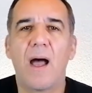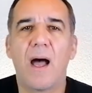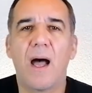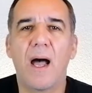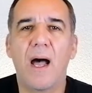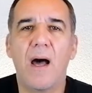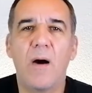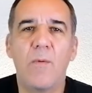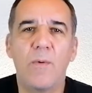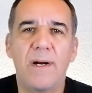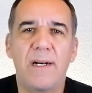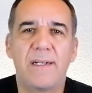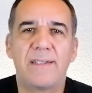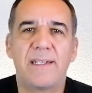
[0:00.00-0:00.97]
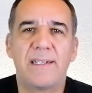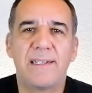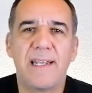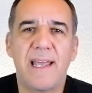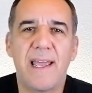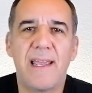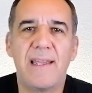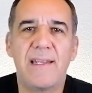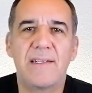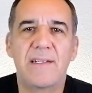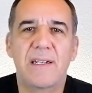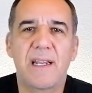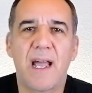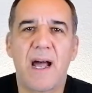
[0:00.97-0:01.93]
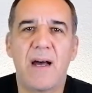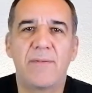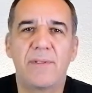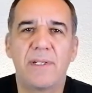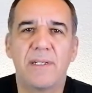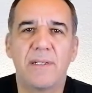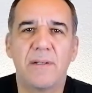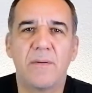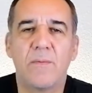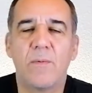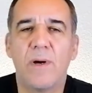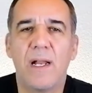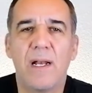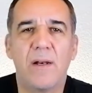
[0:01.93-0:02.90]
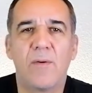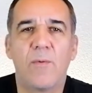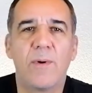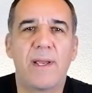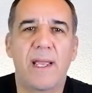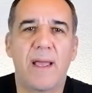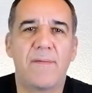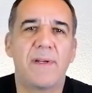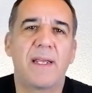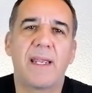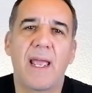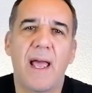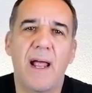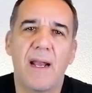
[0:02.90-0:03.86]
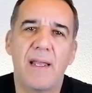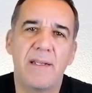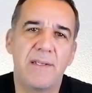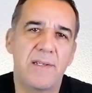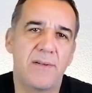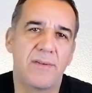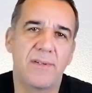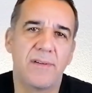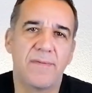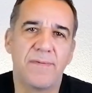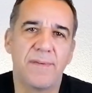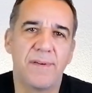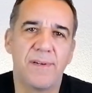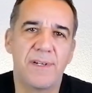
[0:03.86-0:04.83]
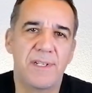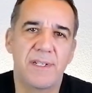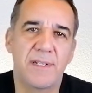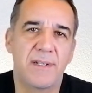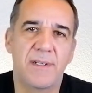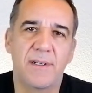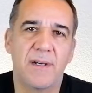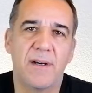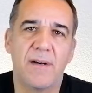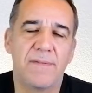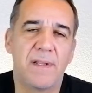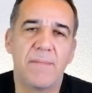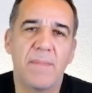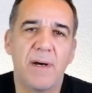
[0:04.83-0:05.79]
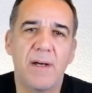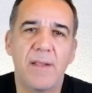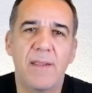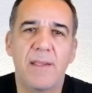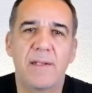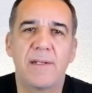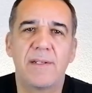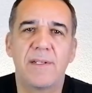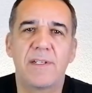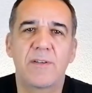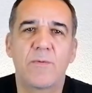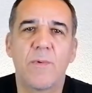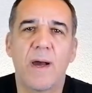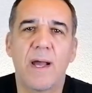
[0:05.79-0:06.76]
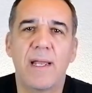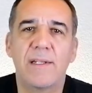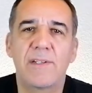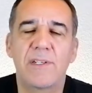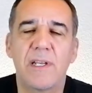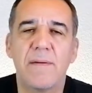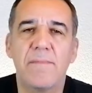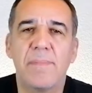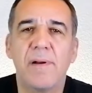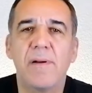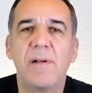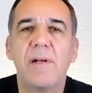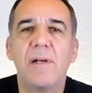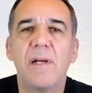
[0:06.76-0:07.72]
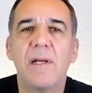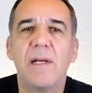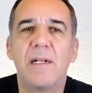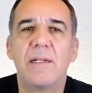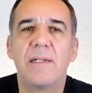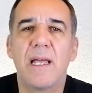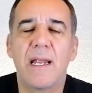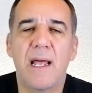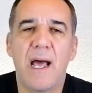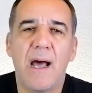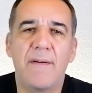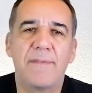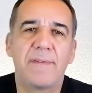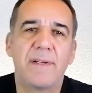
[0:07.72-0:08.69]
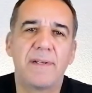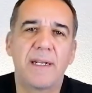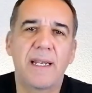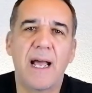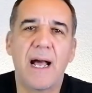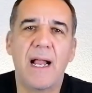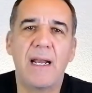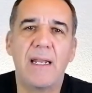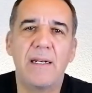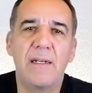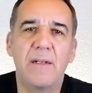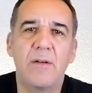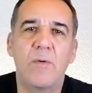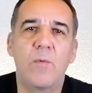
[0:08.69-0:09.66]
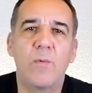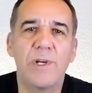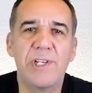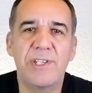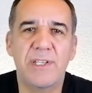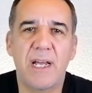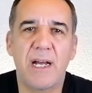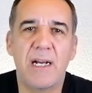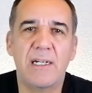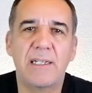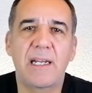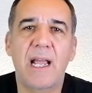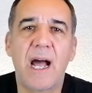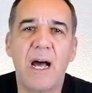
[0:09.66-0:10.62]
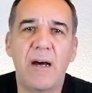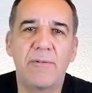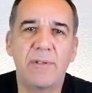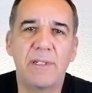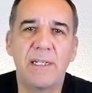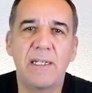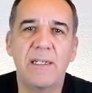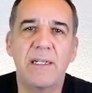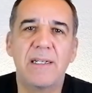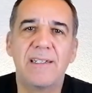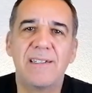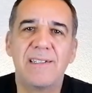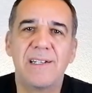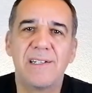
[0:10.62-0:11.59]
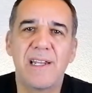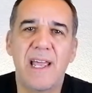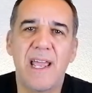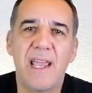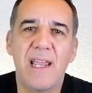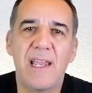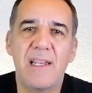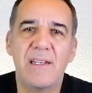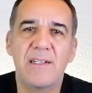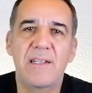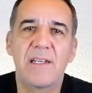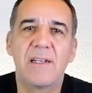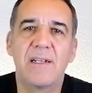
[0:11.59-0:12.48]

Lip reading: How were the days counted? Well, we have the calends on the first of the month. This is quite simple. Then after the calend, we start counting the days